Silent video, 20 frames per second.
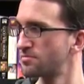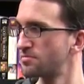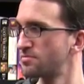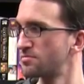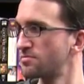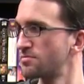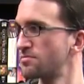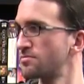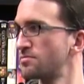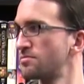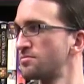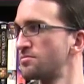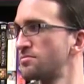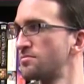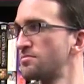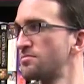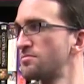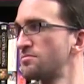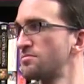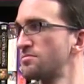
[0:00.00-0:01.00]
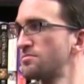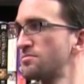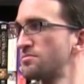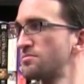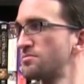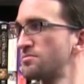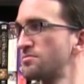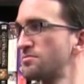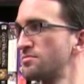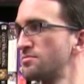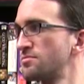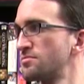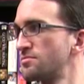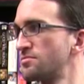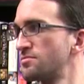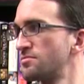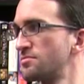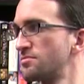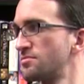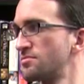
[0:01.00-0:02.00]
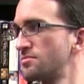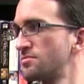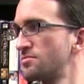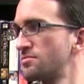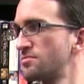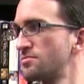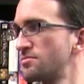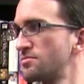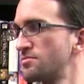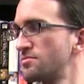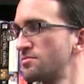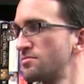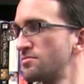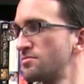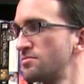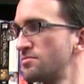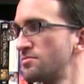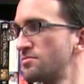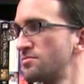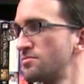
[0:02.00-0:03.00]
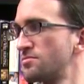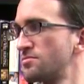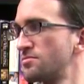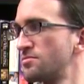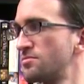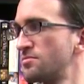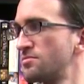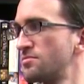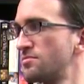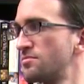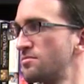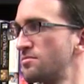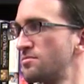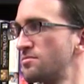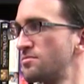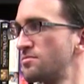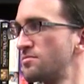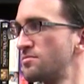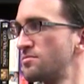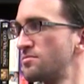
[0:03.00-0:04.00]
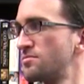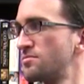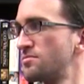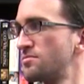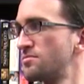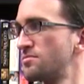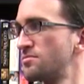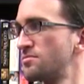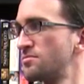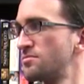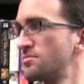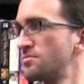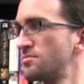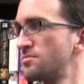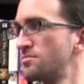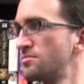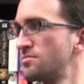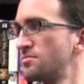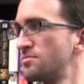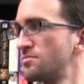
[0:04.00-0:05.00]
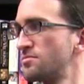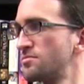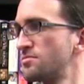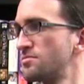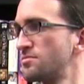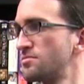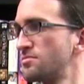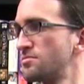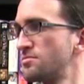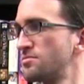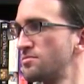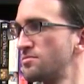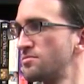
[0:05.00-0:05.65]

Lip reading: (silent)